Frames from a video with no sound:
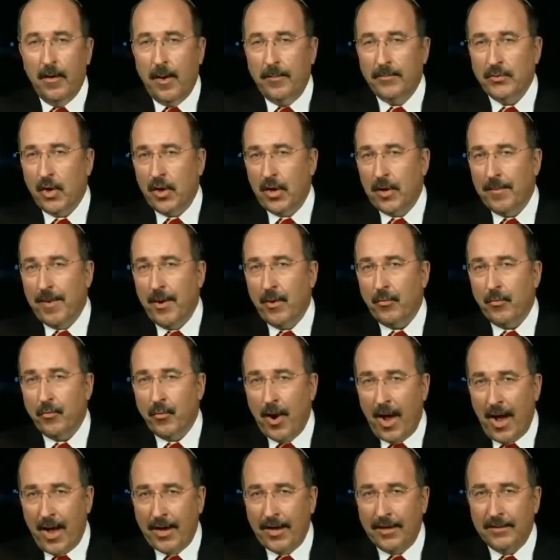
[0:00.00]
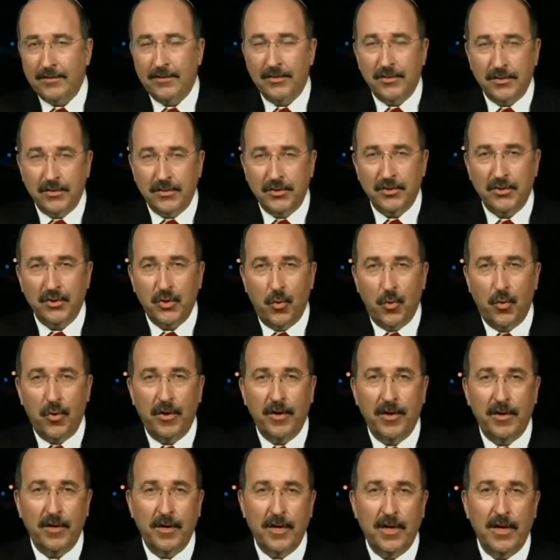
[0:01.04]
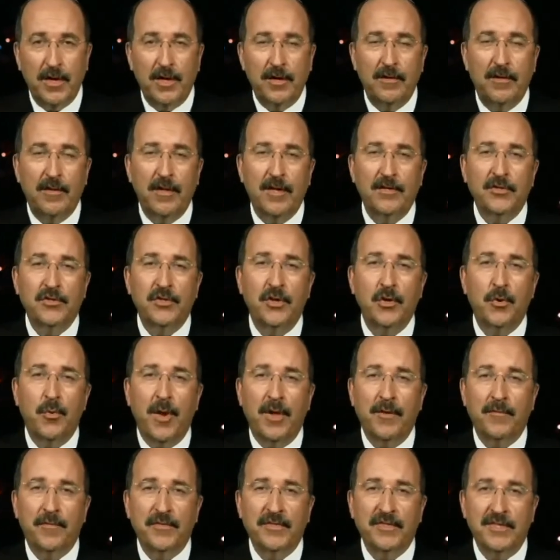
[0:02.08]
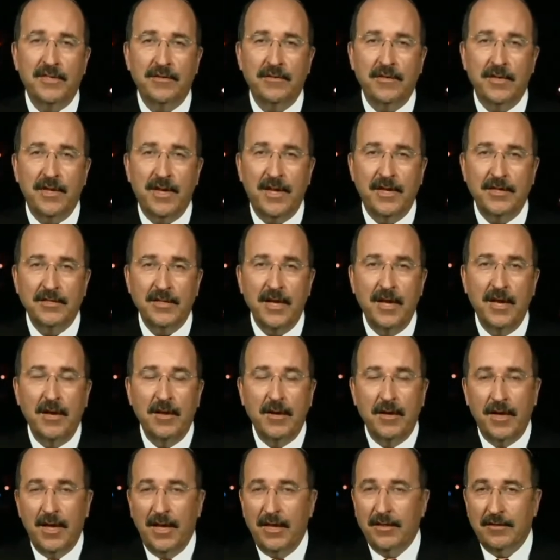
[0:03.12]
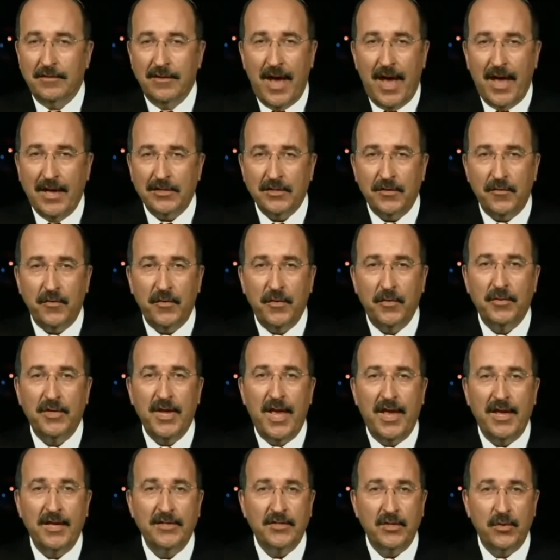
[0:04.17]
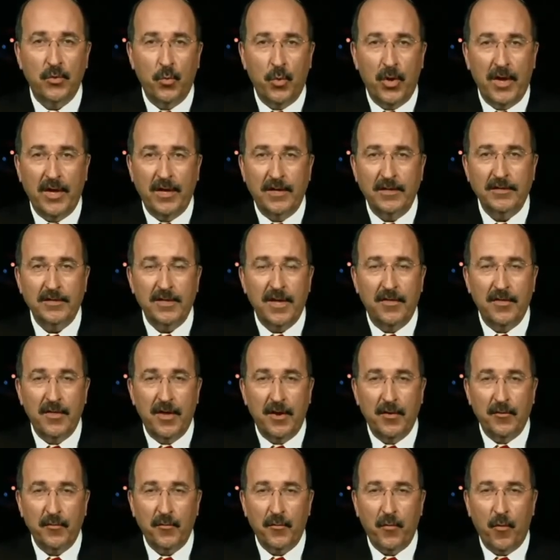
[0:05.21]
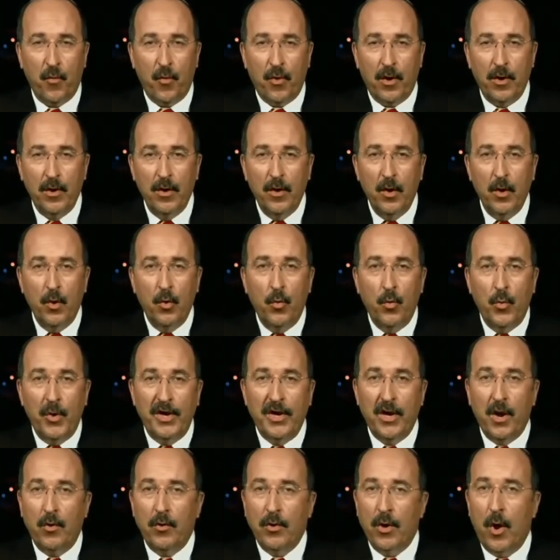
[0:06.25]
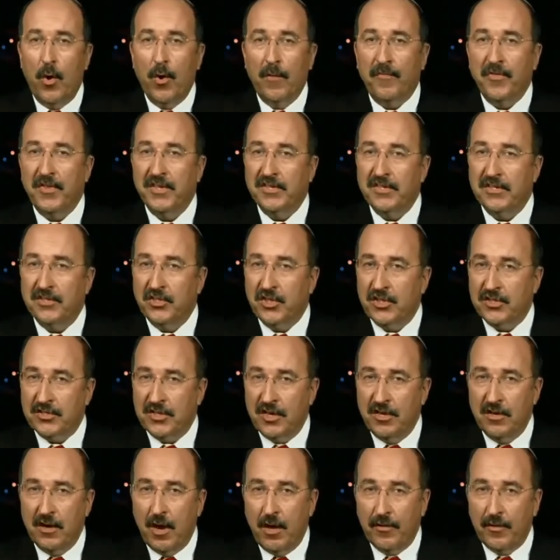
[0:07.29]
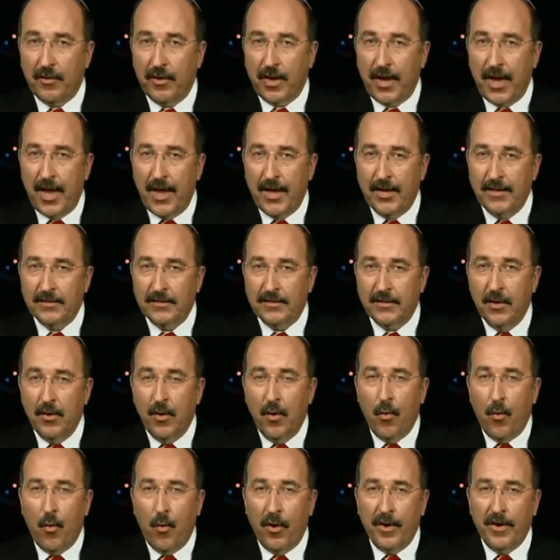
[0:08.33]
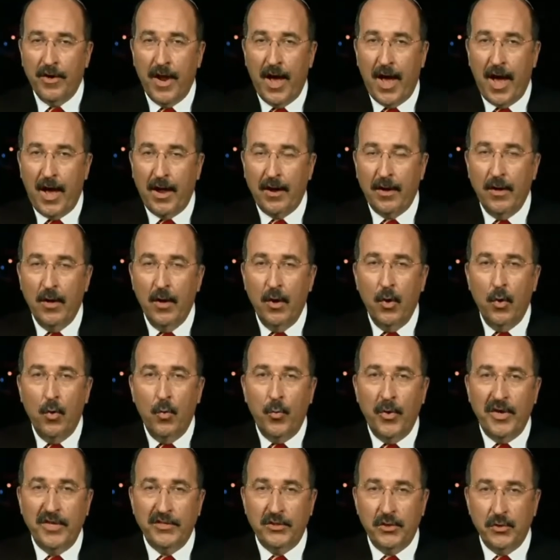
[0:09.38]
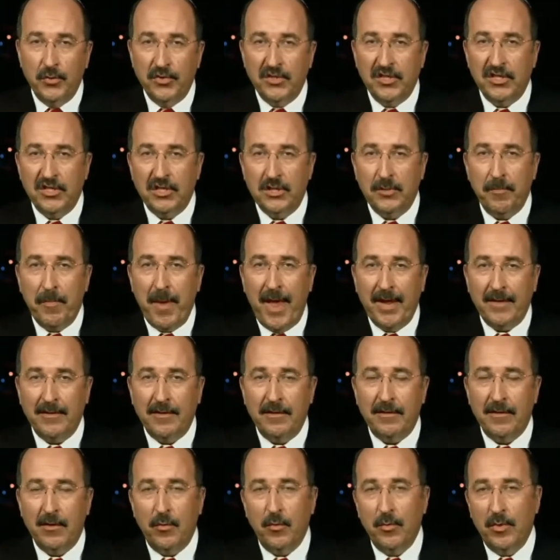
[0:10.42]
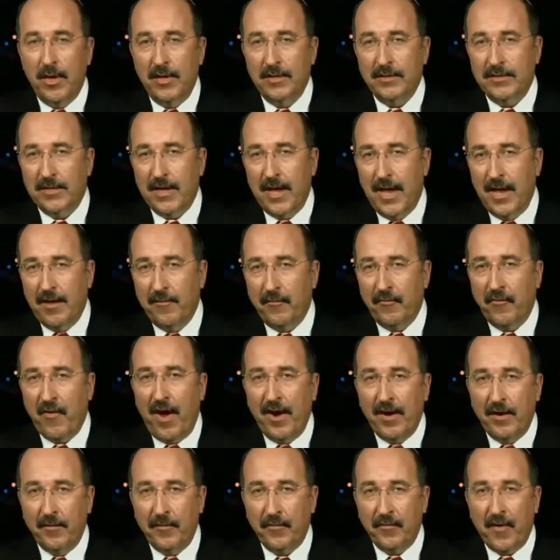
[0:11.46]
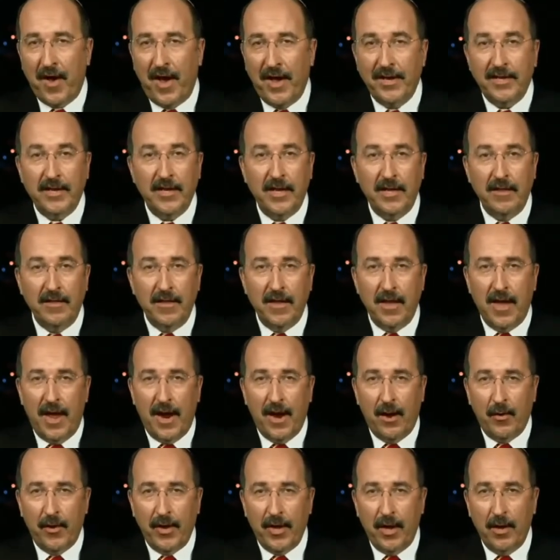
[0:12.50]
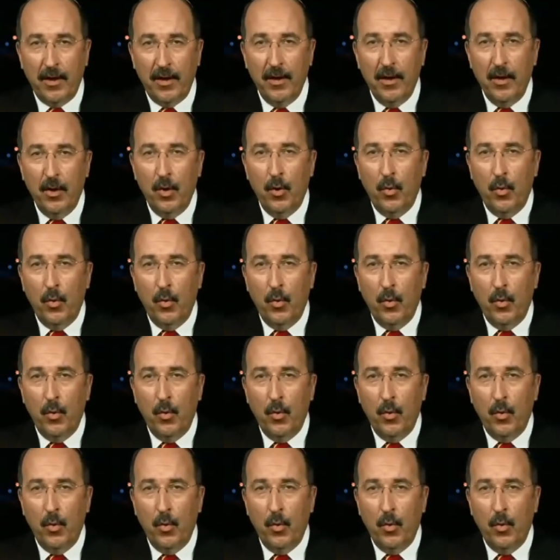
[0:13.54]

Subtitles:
I'm talking about rockets stored in these UN facilities in the last few days and weeks, and therefore we don't know if this is just another case or not. We do suspect that there was a firefight in the area.